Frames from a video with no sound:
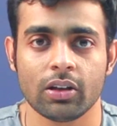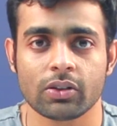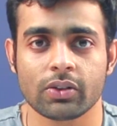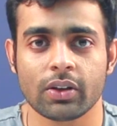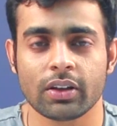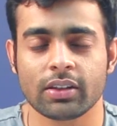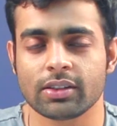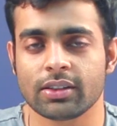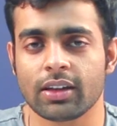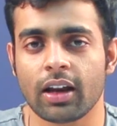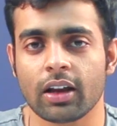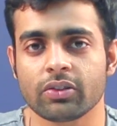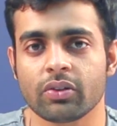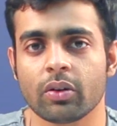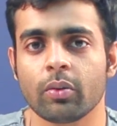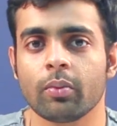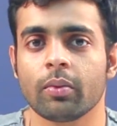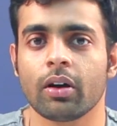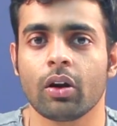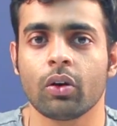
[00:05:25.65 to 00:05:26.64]
So it starts
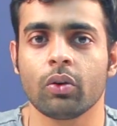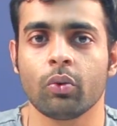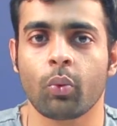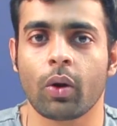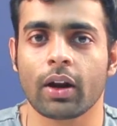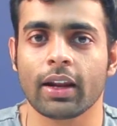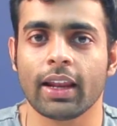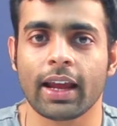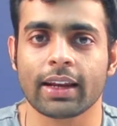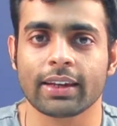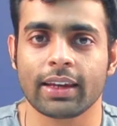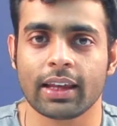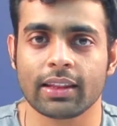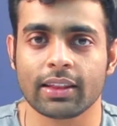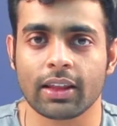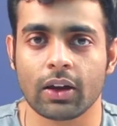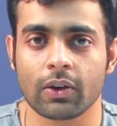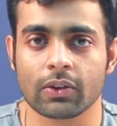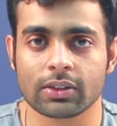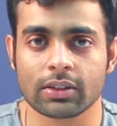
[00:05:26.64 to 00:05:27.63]
from around
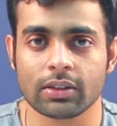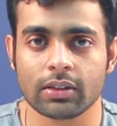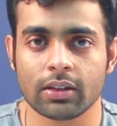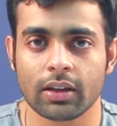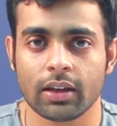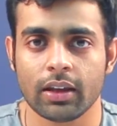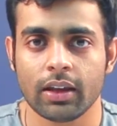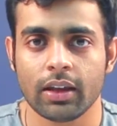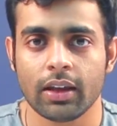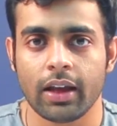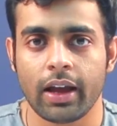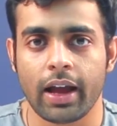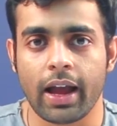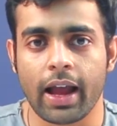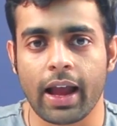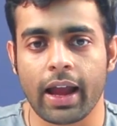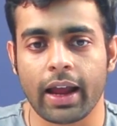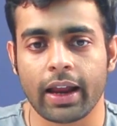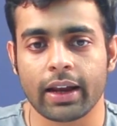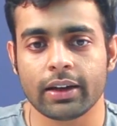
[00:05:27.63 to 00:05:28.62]
1,10,000,
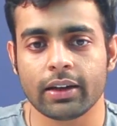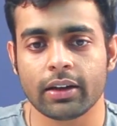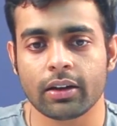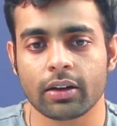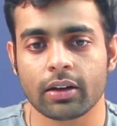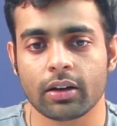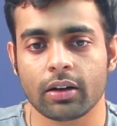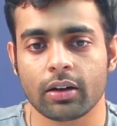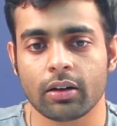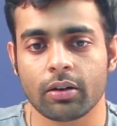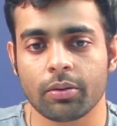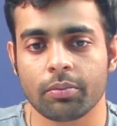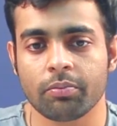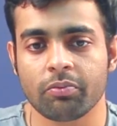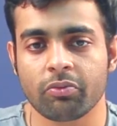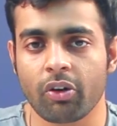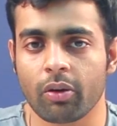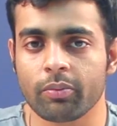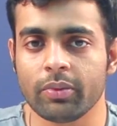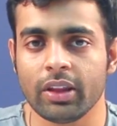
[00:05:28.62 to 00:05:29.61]
and
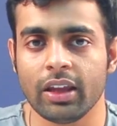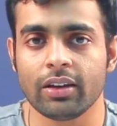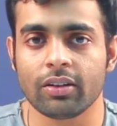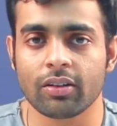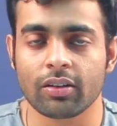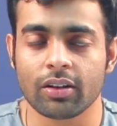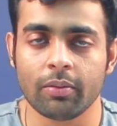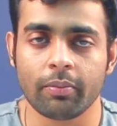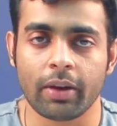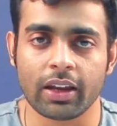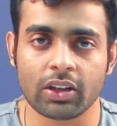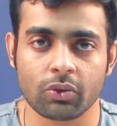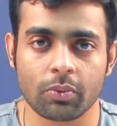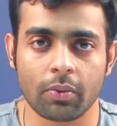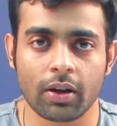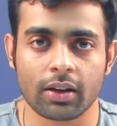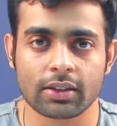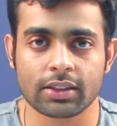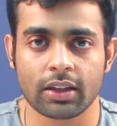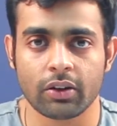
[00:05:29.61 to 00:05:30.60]
from the internal
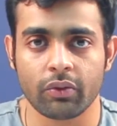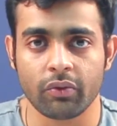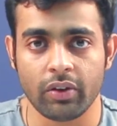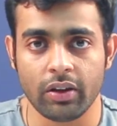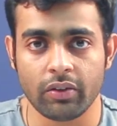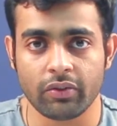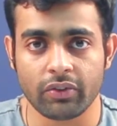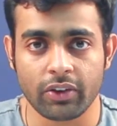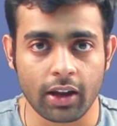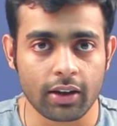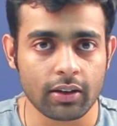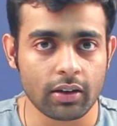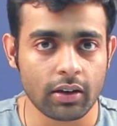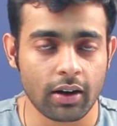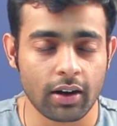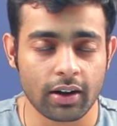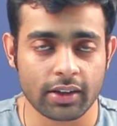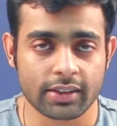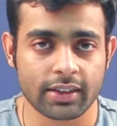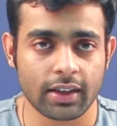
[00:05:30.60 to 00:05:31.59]
benchmarks that we've done
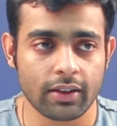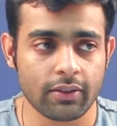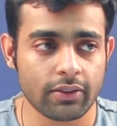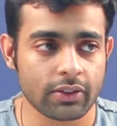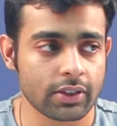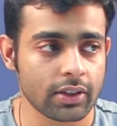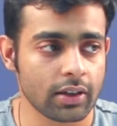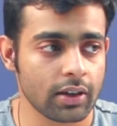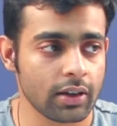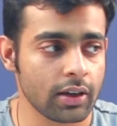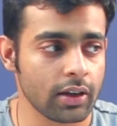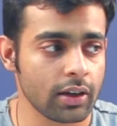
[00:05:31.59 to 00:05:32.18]
ourselves,